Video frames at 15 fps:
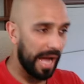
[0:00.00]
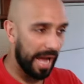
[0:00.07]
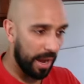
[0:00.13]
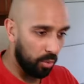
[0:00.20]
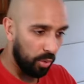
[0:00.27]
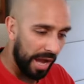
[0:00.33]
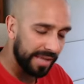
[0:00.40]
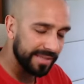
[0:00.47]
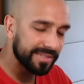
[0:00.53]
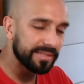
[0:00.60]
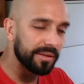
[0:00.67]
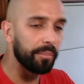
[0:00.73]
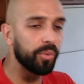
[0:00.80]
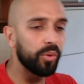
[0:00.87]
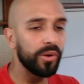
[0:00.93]
at
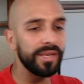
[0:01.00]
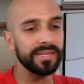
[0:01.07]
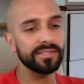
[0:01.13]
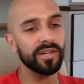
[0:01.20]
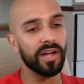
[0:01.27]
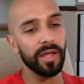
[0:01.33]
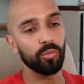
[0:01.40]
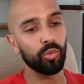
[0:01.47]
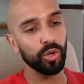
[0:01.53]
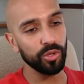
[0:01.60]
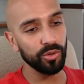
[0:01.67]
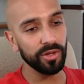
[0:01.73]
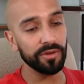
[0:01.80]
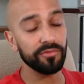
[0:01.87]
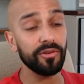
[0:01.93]
some point in time, what you're
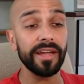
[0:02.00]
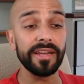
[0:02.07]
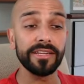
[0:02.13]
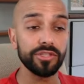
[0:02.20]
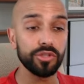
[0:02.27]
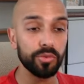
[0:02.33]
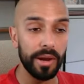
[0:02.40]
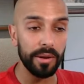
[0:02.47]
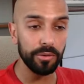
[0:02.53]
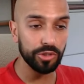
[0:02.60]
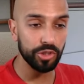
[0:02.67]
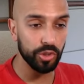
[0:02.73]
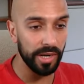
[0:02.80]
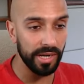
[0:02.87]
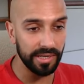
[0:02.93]
going to find is throughout your
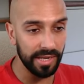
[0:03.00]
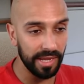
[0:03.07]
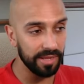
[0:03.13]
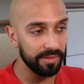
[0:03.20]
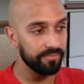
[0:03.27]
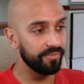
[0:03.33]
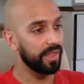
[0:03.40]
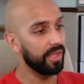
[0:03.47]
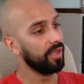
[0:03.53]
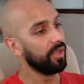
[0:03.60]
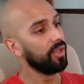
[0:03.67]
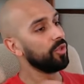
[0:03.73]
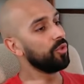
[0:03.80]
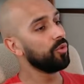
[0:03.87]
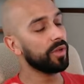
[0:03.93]
trading day,
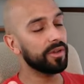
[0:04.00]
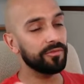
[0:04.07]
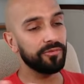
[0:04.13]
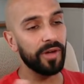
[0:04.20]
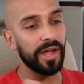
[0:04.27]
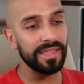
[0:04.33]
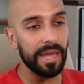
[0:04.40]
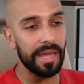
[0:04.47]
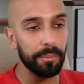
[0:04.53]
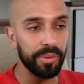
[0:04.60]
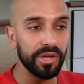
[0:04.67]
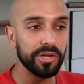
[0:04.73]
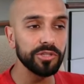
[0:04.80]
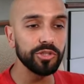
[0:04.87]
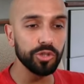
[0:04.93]
you're going to find that
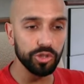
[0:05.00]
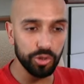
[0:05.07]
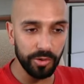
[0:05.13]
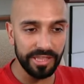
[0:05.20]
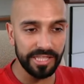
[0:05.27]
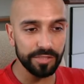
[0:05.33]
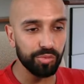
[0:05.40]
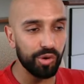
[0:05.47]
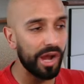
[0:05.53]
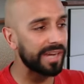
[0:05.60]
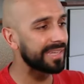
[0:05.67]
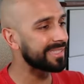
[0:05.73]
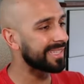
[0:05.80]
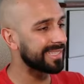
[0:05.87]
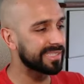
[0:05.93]
because you're doing this
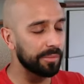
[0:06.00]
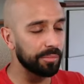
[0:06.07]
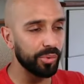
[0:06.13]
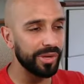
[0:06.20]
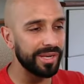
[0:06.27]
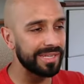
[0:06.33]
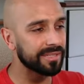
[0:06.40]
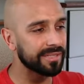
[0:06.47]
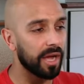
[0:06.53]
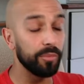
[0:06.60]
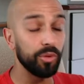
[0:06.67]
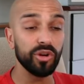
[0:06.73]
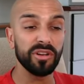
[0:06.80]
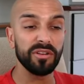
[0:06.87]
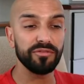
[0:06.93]
practice, at some point in time,
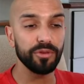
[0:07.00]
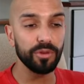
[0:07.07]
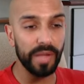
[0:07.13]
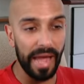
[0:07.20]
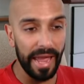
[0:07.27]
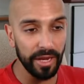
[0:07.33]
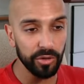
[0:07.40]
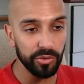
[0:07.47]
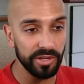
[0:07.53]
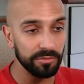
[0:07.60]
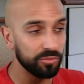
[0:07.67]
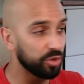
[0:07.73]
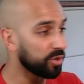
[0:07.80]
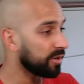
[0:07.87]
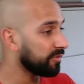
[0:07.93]
you're going to feel angry,
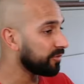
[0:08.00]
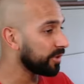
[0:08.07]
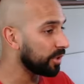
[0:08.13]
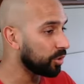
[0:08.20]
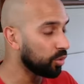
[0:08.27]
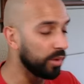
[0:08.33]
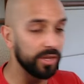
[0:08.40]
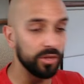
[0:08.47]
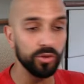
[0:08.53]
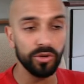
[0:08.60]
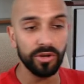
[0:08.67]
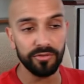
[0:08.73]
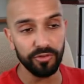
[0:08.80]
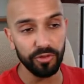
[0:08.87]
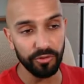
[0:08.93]
you're going to feel annoyed, you're going
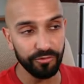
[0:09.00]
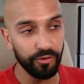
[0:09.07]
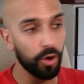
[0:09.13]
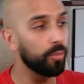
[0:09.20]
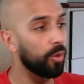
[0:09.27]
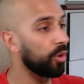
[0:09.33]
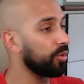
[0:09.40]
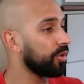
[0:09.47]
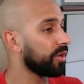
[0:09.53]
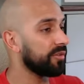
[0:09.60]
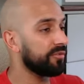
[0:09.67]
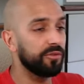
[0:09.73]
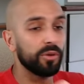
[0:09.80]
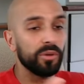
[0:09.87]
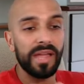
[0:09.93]
to feel FOMO, you're going to
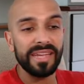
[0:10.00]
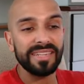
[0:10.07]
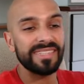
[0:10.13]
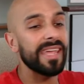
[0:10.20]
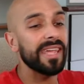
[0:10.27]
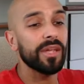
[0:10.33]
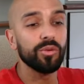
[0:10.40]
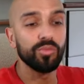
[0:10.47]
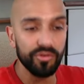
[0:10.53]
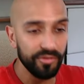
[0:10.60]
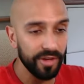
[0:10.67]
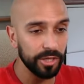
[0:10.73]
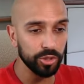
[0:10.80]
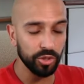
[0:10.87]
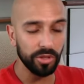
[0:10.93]
feel like taking
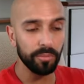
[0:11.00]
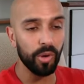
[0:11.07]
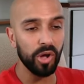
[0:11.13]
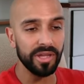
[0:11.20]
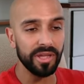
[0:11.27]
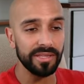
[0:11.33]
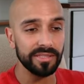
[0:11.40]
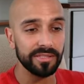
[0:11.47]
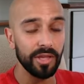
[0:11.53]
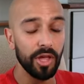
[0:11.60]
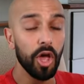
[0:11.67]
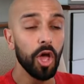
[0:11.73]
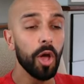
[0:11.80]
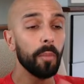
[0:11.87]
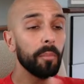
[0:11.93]
revenge on the markets.
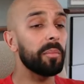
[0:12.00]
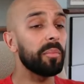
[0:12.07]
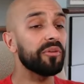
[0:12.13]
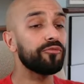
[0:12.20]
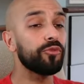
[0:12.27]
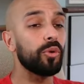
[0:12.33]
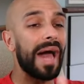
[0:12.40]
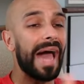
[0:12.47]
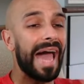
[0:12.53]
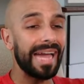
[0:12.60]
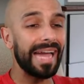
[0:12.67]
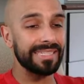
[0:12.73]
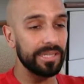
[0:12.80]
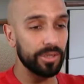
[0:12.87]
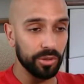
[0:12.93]
But before
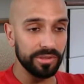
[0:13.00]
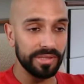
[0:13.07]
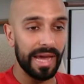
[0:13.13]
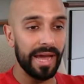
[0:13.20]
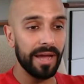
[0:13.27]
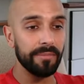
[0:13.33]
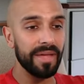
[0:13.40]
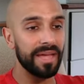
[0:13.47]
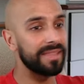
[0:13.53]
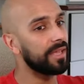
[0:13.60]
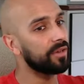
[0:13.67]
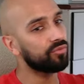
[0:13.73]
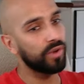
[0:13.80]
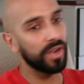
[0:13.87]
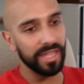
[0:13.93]
acting on that and
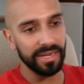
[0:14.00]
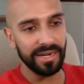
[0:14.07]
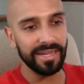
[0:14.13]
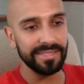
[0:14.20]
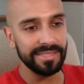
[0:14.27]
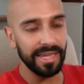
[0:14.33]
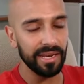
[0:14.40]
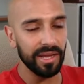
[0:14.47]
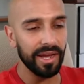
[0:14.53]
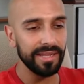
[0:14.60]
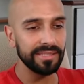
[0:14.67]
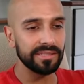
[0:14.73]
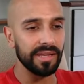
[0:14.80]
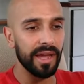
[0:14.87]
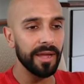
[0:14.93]
then recognize it in
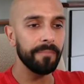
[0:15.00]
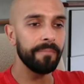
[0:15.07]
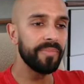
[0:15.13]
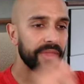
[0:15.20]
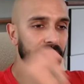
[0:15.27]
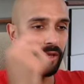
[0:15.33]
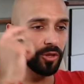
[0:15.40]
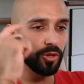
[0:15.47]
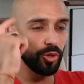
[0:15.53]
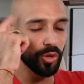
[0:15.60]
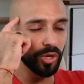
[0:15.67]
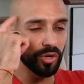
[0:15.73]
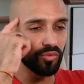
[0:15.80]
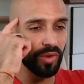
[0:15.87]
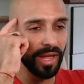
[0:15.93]
hindsight, you're going
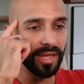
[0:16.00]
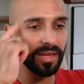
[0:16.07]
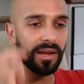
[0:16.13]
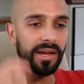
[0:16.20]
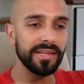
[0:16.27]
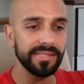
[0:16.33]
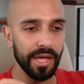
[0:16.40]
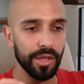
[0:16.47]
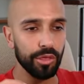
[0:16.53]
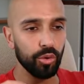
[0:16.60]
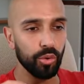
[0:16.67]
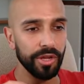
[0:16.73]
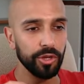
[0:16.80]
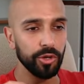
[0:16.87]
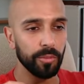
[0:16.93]
to recognize that
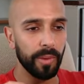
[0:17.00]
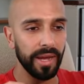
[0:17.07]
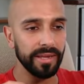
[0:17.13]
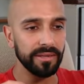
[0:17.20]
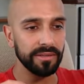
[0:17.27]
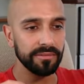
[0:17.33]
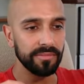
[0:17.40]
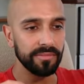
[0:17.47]
thought in your mind.